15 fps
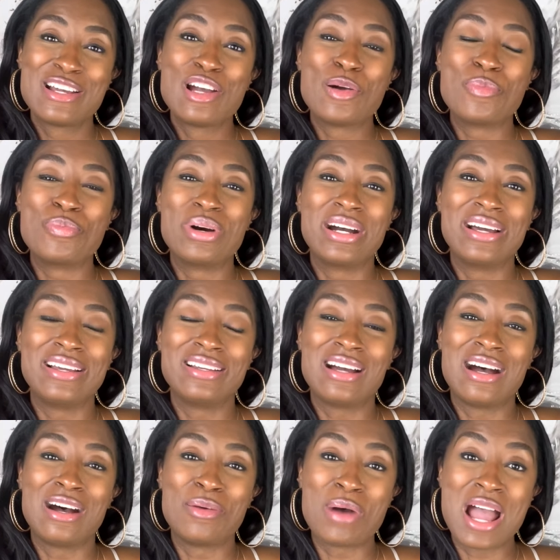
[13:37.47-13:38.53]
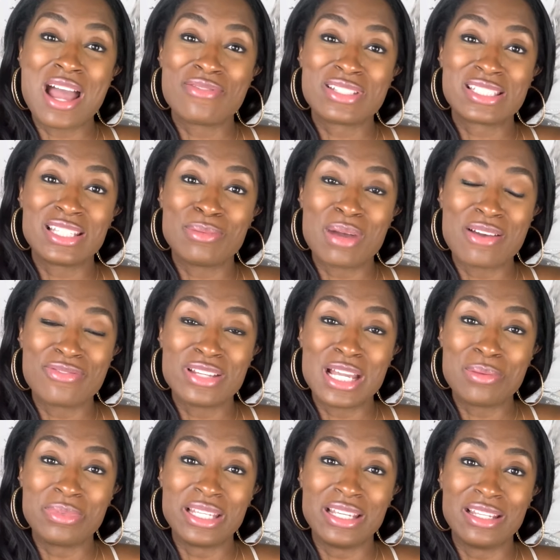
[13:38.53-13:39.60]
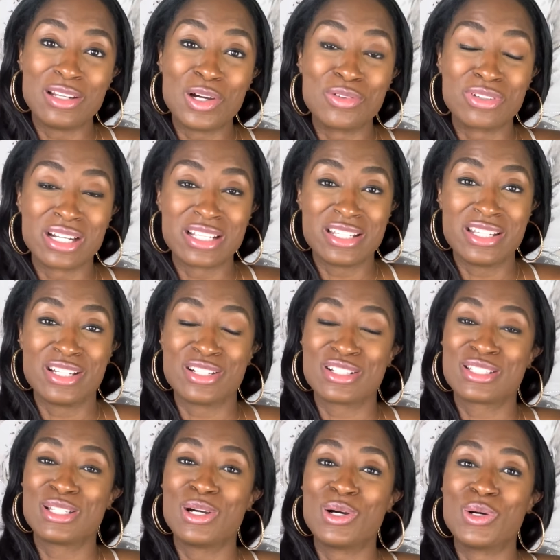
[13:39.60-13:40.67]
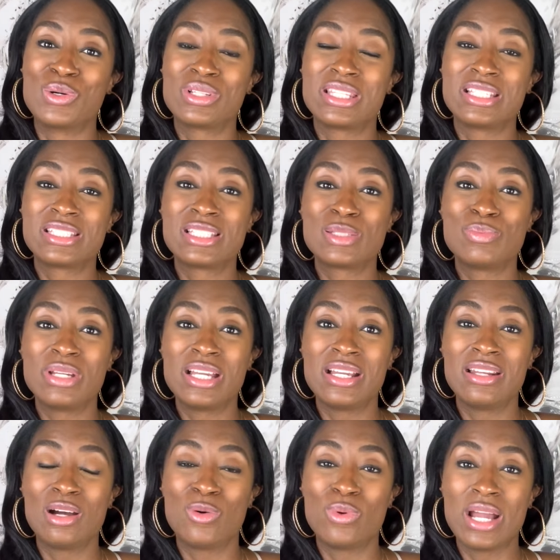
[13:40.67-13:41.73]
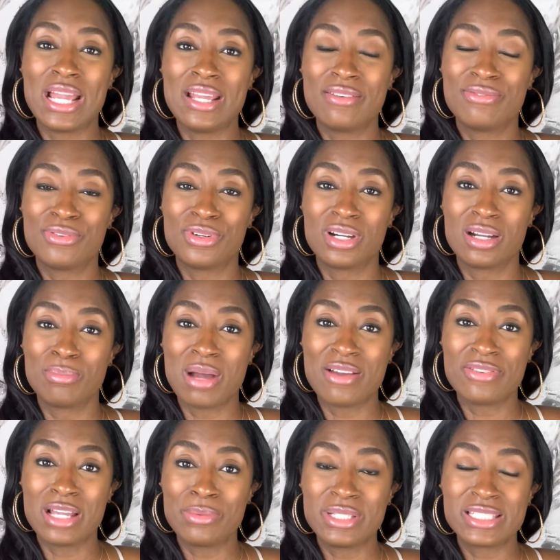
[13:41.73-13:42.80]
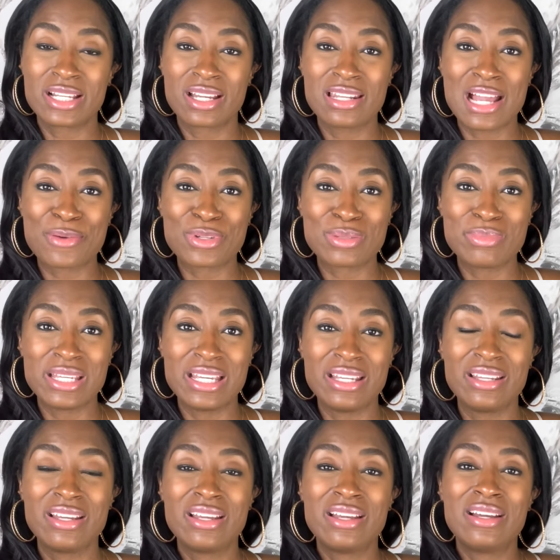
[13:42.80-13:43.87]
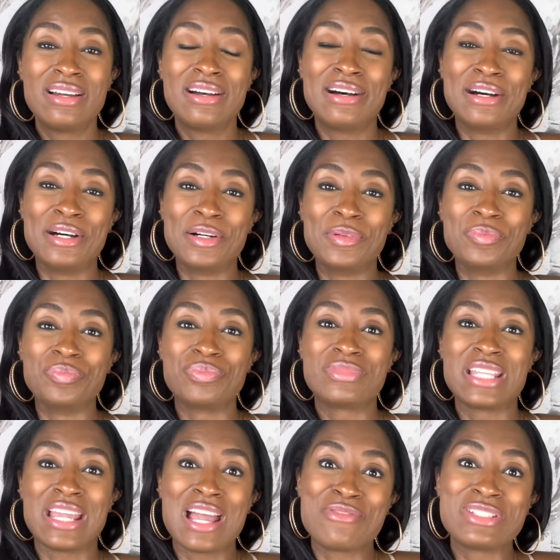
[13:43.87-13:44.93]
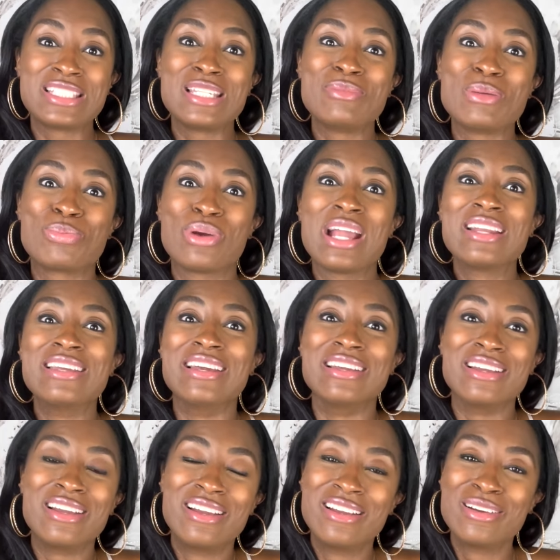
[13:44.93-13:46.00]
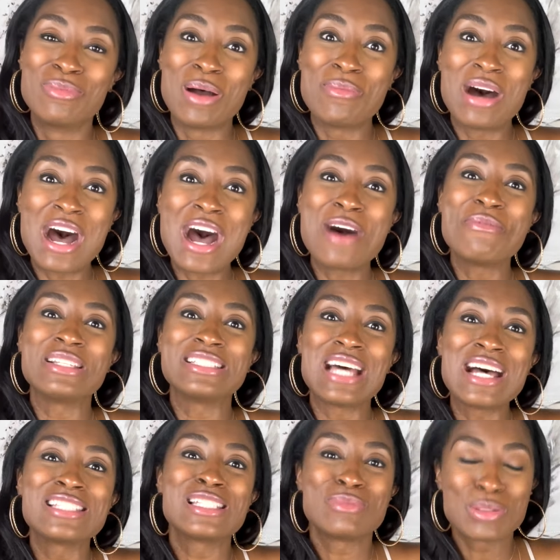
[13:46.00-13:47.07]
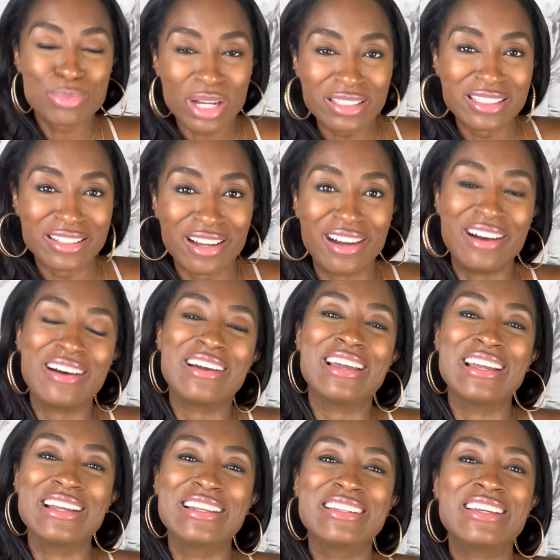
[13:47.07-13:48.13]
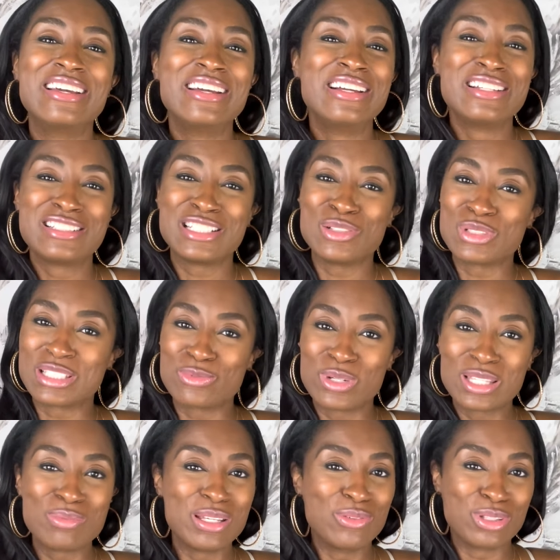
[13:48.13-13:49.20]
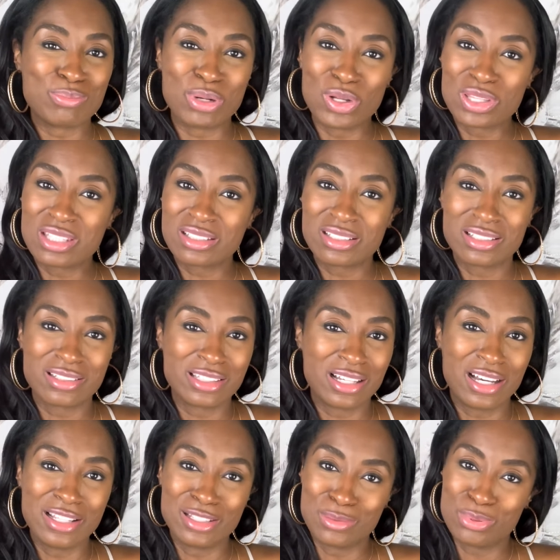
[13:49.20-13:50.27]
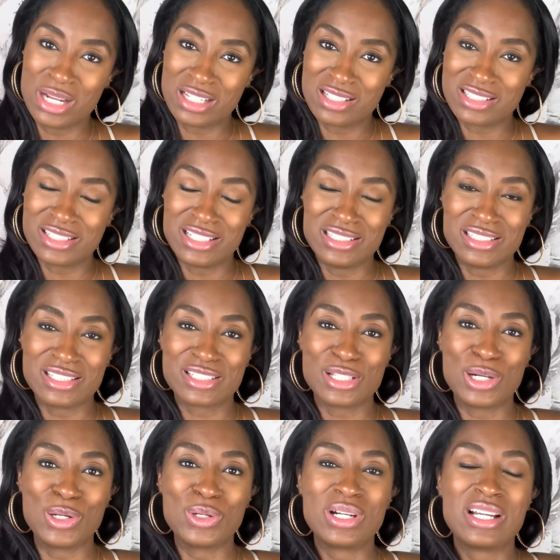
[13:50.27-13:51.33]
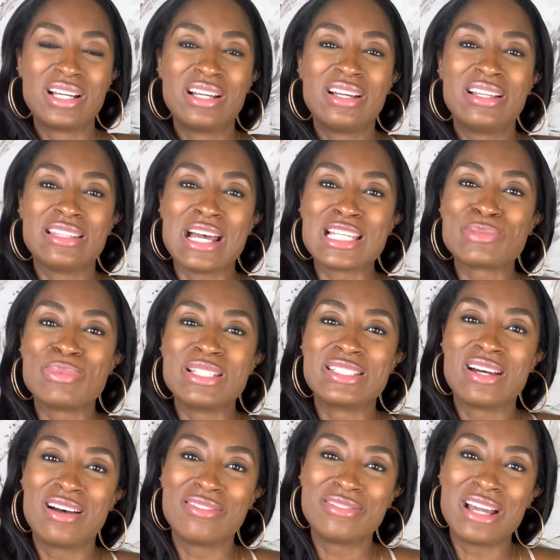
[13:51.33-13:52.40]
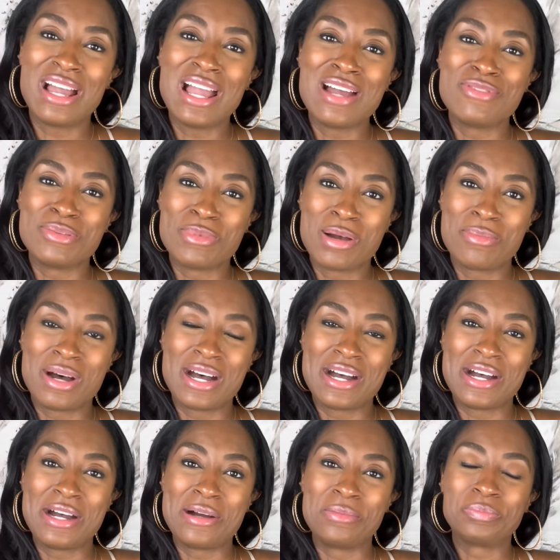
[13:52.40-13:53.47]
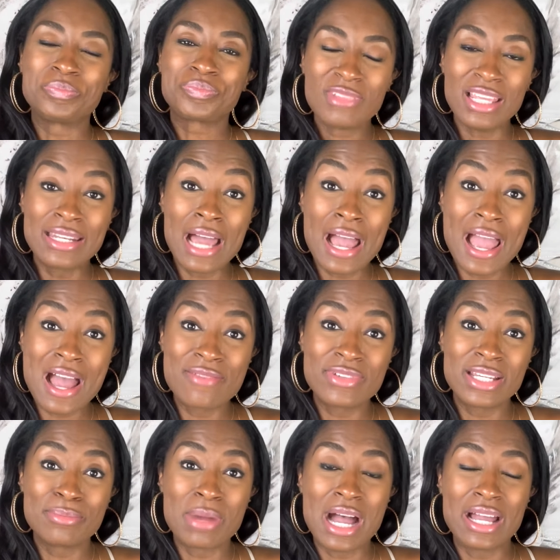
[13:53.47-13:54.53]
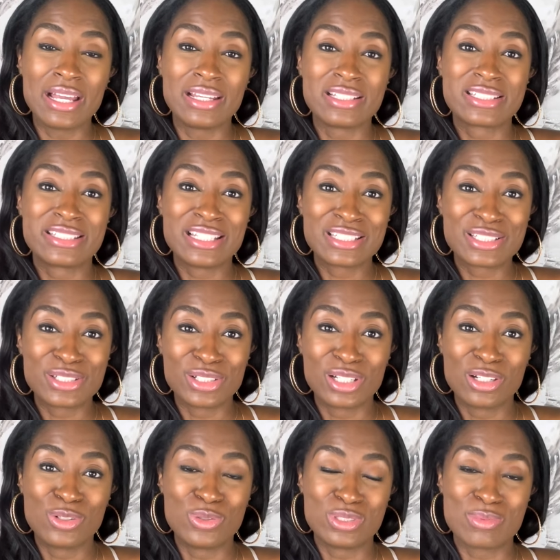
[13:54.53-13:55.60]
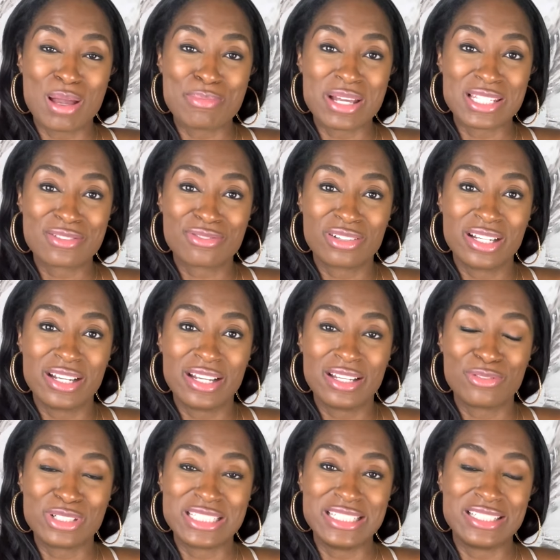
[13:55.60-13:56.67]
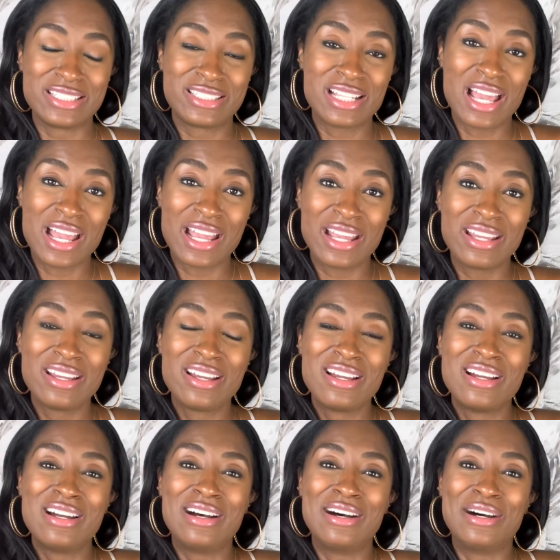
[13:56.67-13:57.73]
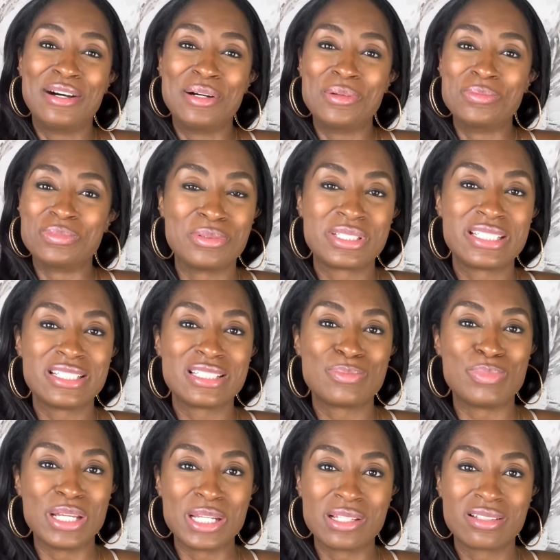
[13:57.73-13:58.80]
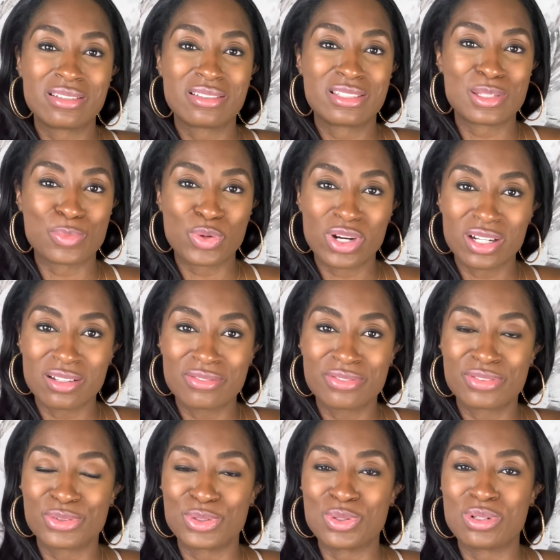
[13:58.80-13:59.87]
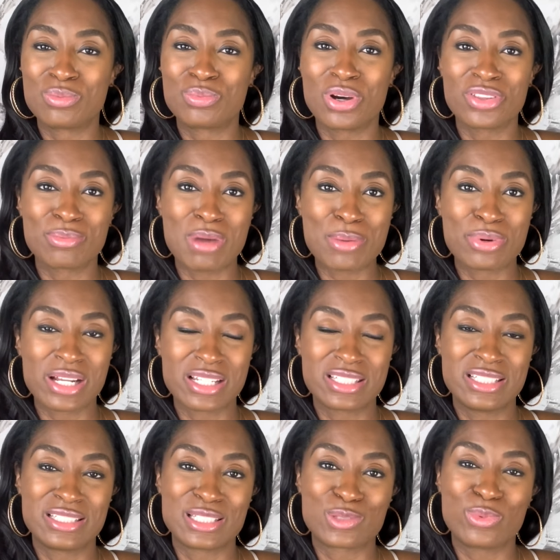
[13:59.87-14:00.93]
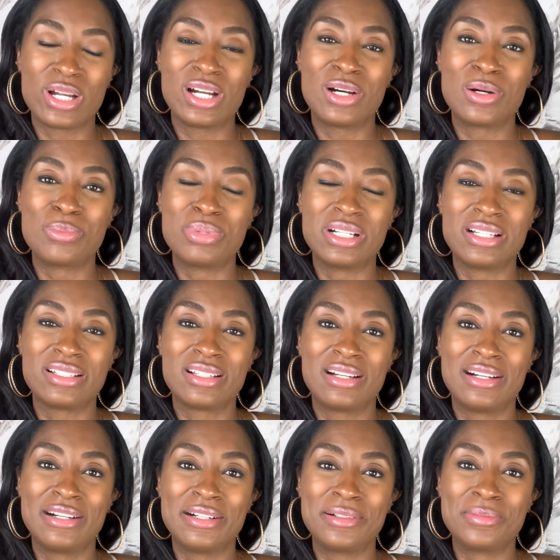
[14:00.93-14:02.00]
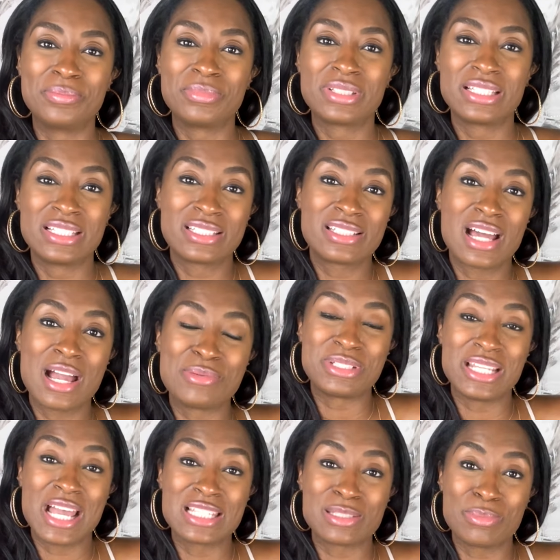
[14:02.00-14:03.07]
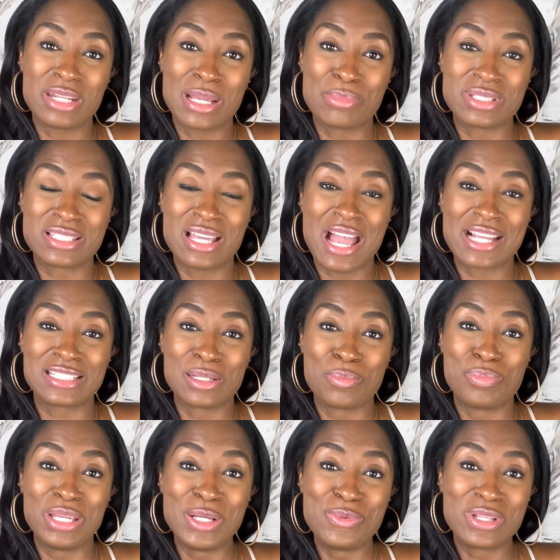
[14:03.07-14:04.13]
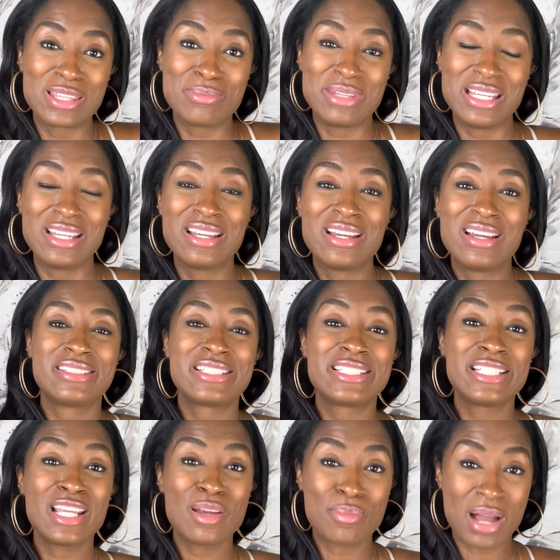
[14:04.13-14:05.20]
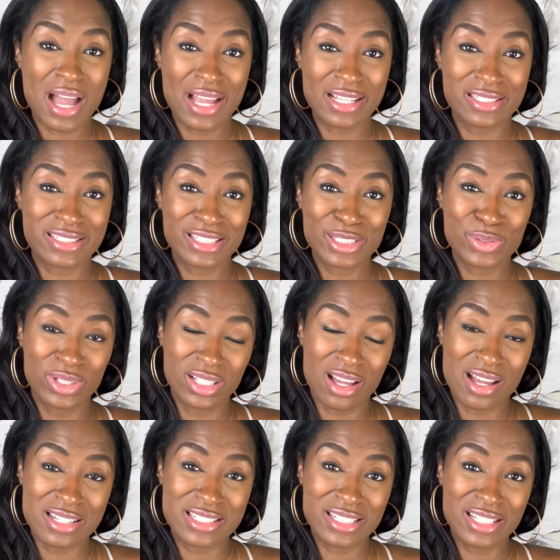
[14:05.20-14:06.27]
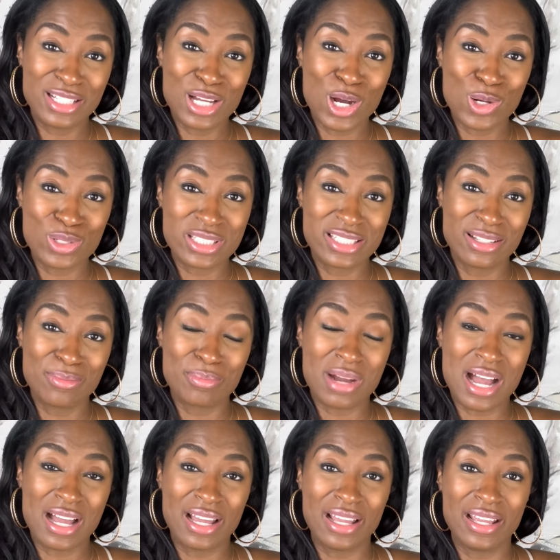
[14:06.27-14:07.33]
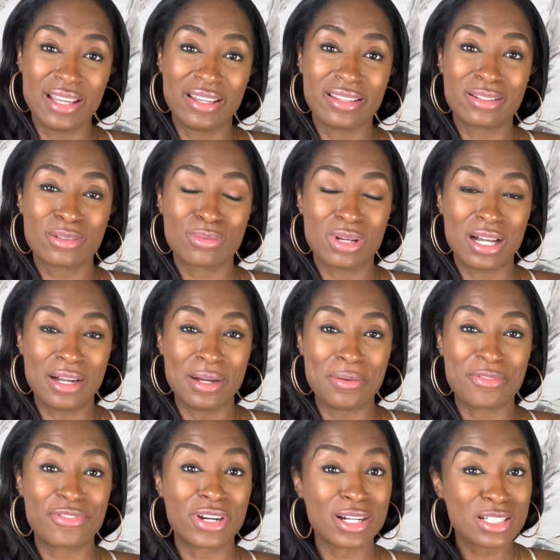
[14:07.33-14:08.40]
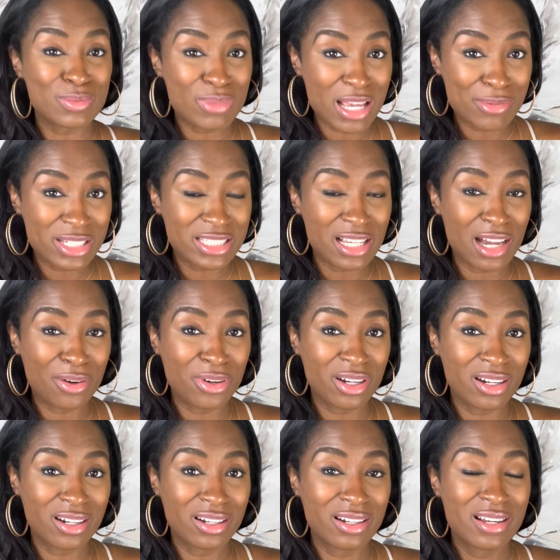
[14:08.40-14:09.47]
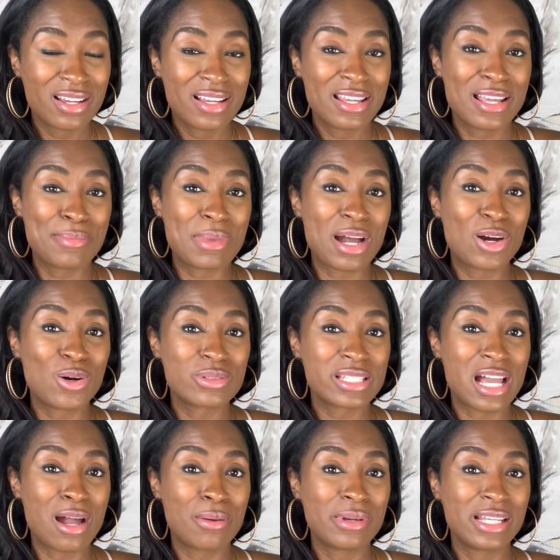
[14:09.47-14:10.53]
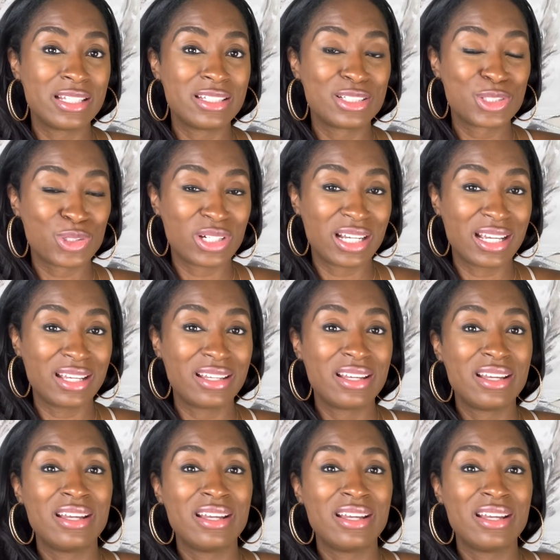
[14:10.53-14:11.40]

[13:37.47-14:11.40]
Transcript: but um, I haven't seen my family in over a year. So this has been a way for my family to connect with me. Um, they haven't seen me pregnant. My mom has not seen me pregnant, y'all. And she was with me with both the other pregnancies. And so that's been tough not having my mom not having my sister, who was my best friend, Regina J. Um, she's been supportive through both my pregnancies as well, but um, this time hasn't been able to actually be with me. She and my sister-in-law D hosted my uh, first baby shower in my hometown in Detroit.